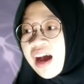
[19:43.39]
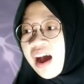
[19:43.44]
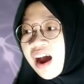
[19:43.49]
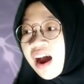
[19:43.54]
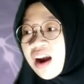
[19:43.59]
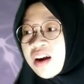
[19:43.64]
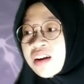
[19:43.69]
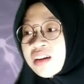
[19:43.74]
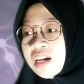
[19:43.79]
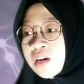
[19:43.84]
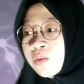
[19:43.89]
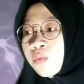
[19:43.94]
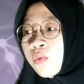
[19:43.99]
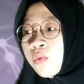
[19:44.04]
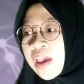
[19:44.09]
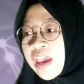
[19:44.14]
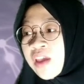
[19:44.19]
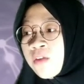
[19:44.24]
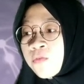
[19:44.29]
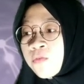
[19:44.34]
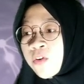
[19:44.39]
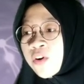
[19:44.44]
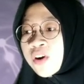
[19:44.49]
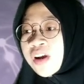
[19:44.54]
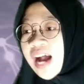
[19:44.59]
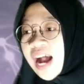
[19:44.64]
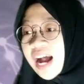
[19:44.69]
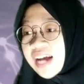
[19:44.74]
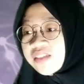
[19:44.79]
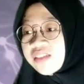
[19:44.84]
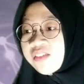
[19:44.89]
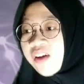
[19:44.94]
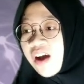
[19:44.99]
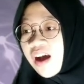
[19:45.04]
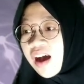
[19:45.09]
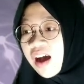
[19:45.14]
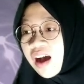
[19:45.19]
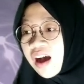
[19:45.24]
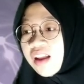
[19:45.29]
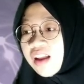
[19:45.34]
are a way for us
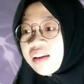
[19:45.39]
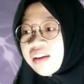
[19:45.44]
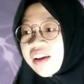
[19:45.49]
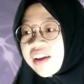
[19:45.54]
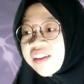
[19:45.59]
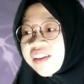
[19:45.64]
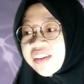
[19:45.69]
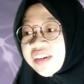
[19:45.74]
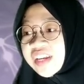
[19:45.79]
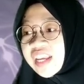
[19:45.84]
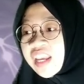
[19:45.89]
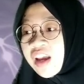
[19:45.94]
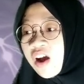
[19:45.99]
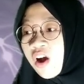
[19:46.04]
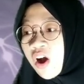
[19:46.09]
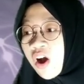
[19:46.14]
all agree